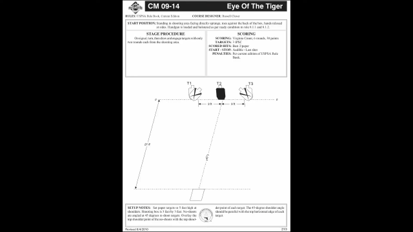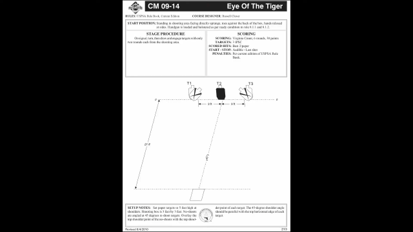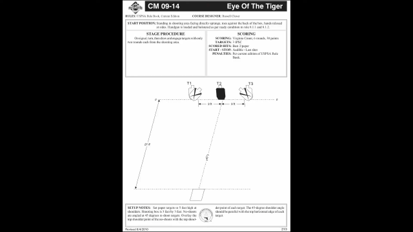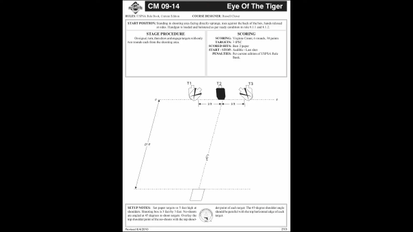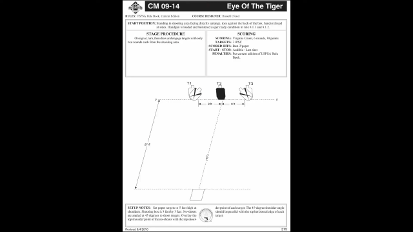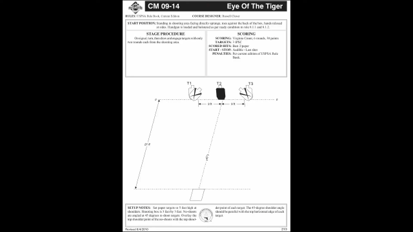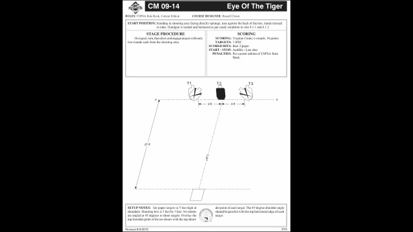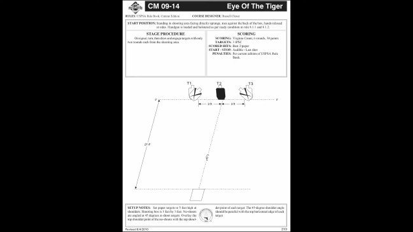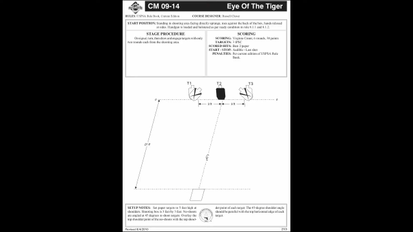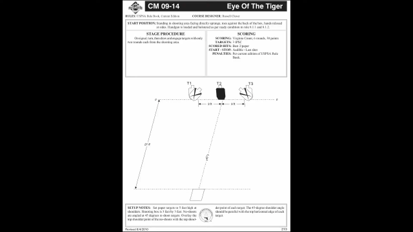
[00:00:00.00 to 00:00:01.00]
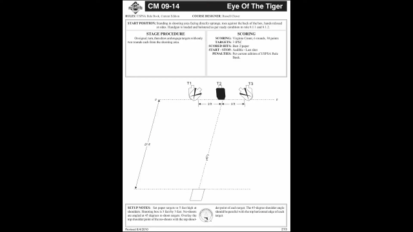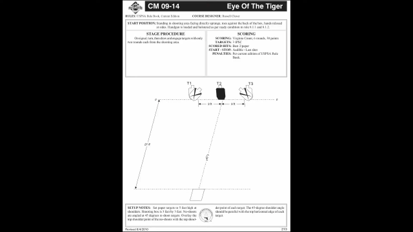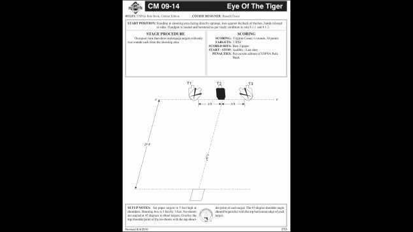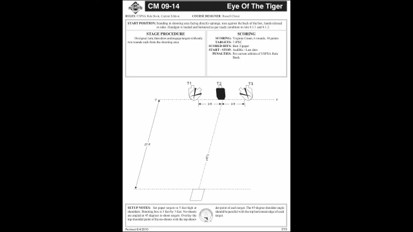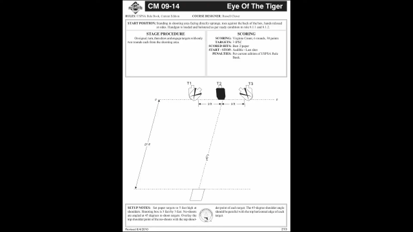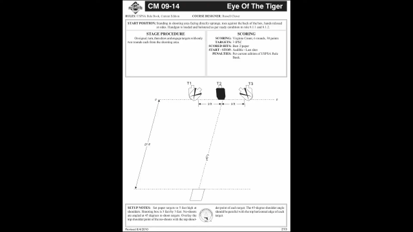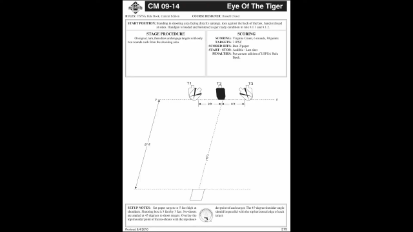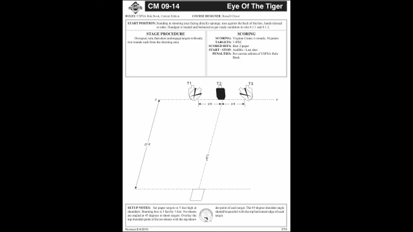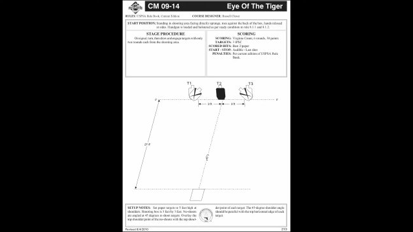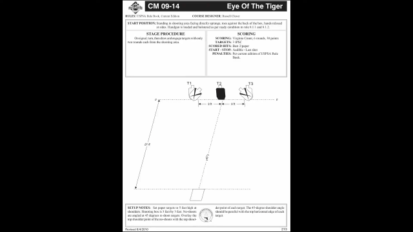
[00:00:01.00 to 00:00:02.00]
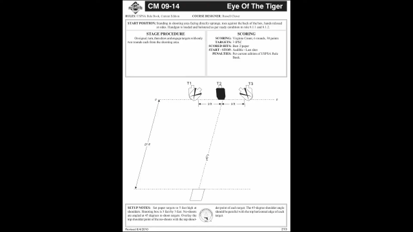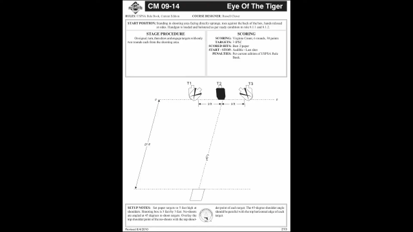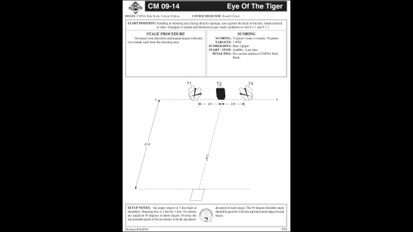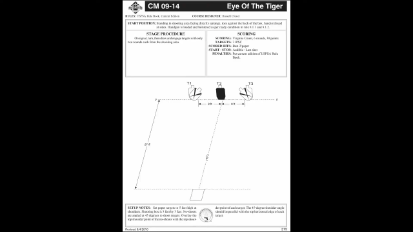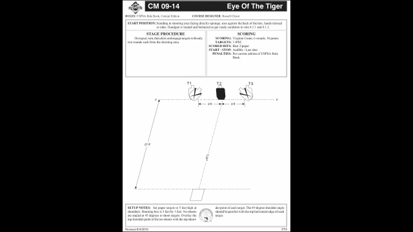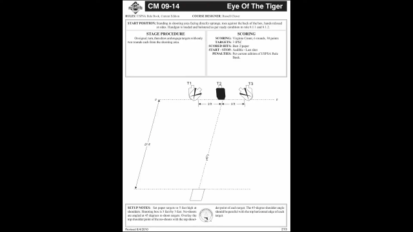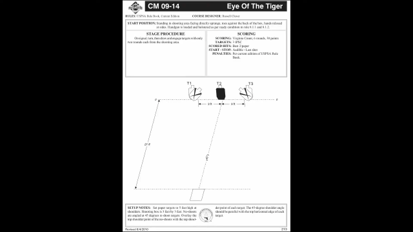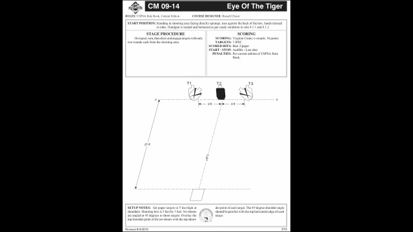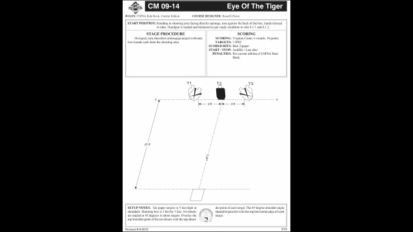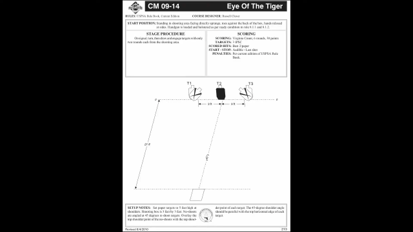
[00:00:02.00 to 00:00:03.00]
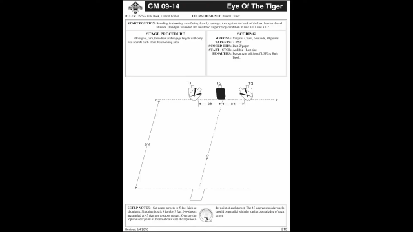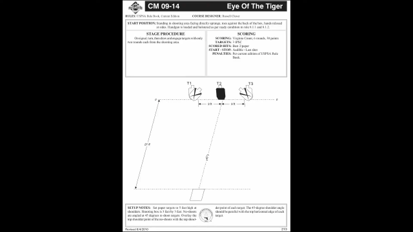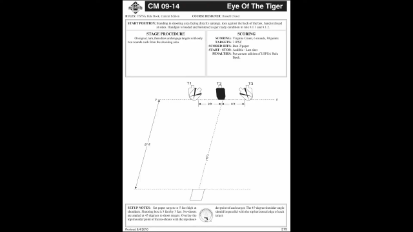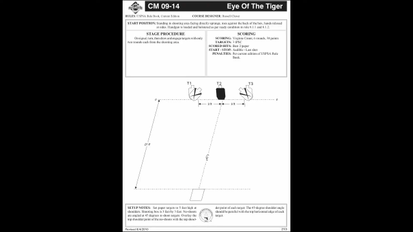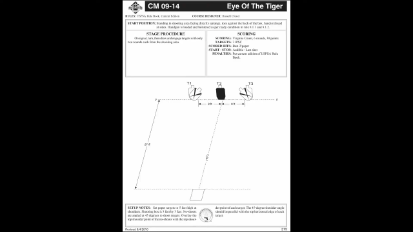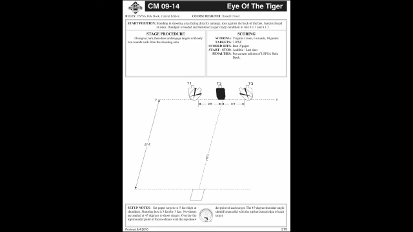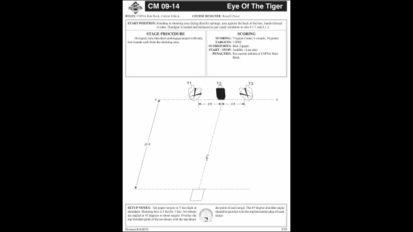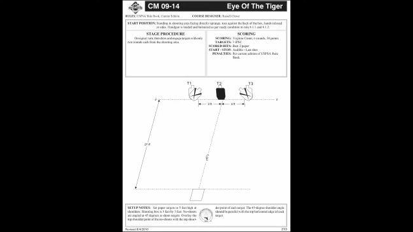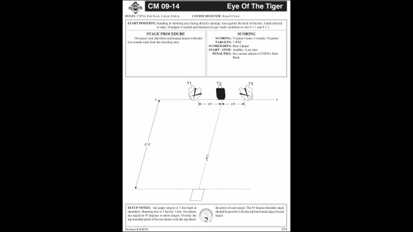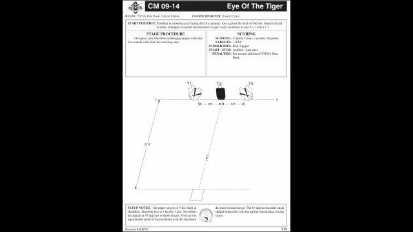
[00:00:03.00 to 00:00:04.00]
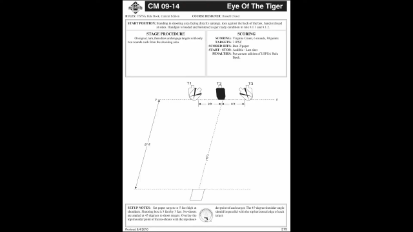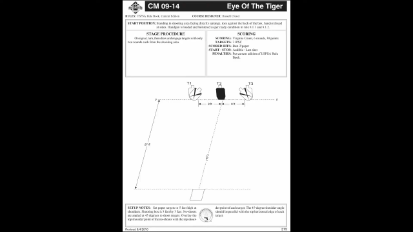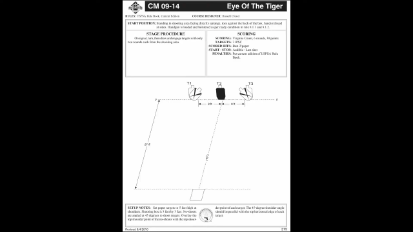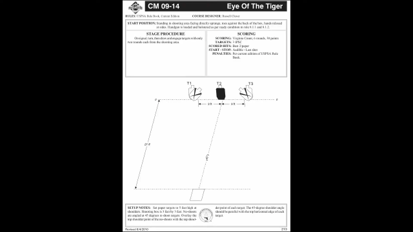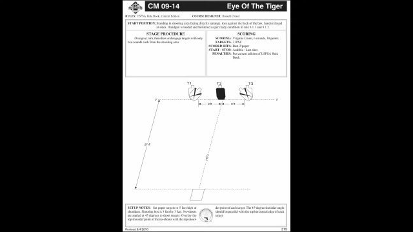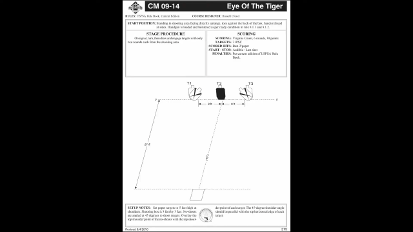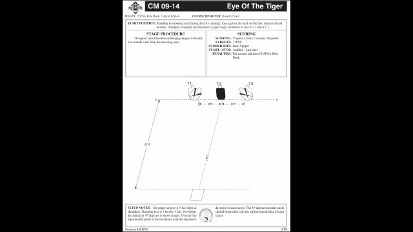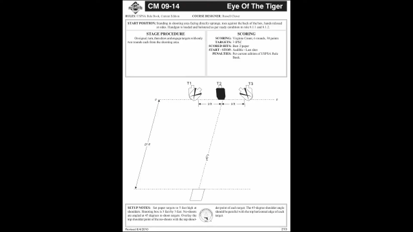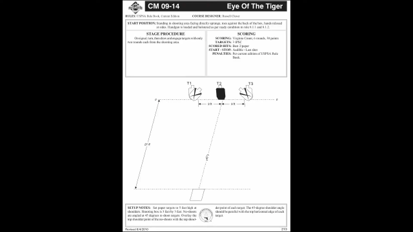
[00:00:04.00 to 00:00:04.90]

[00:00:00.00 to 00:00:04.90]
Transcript: (no speaker visible)